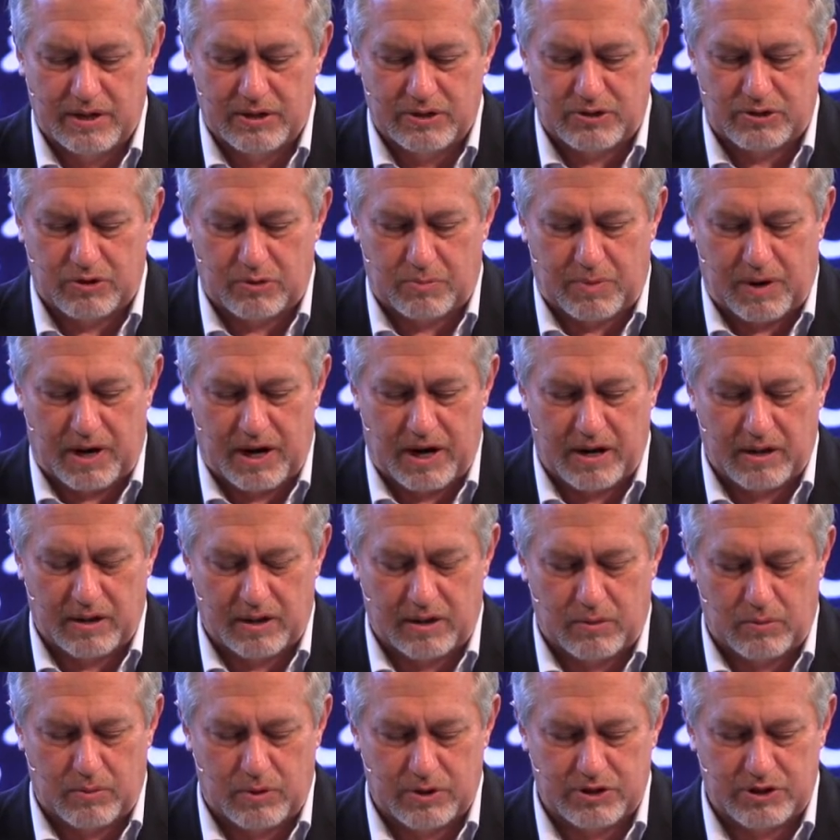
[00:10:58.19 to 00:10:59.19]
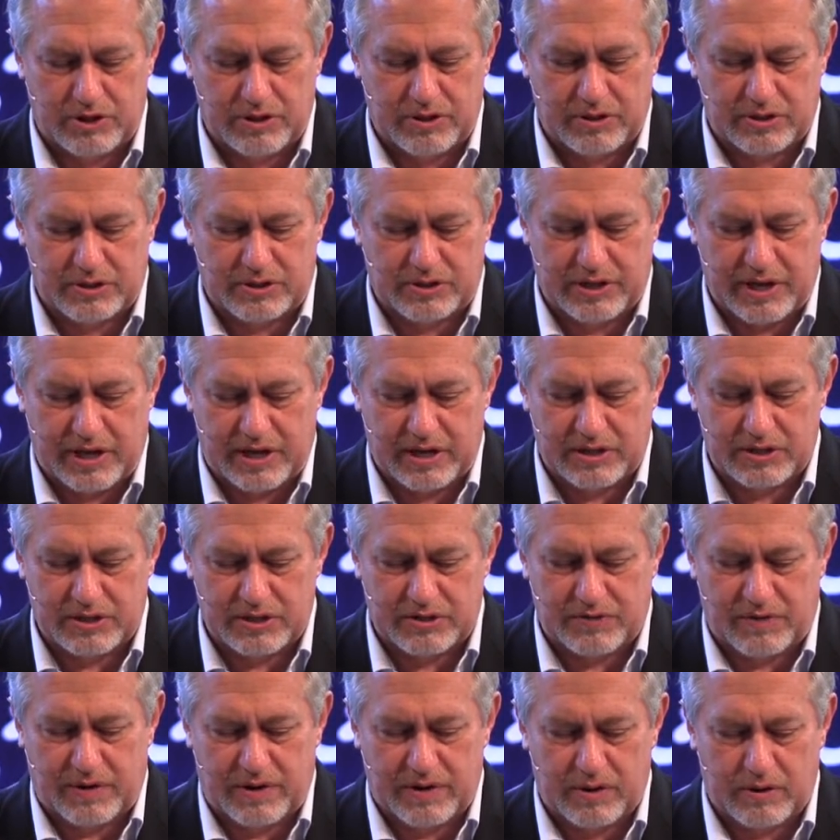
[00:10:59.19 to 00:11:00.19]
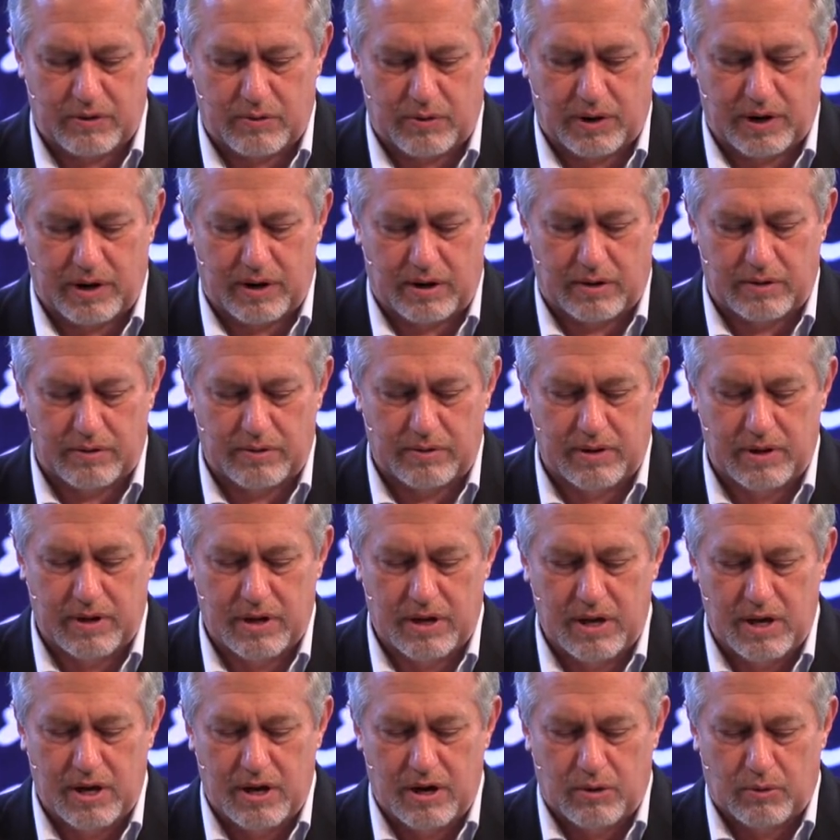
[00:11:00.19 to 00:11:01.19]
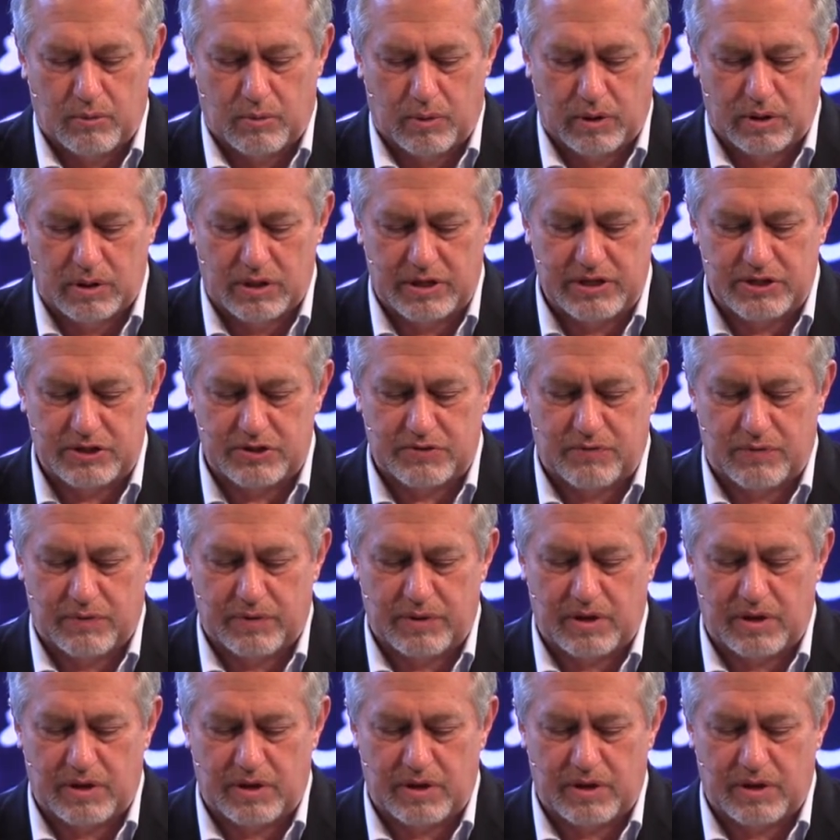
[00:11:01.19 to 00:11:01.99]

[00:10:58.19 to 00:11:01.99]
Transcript: So Pilate, wishing to satisfy the crowd, released for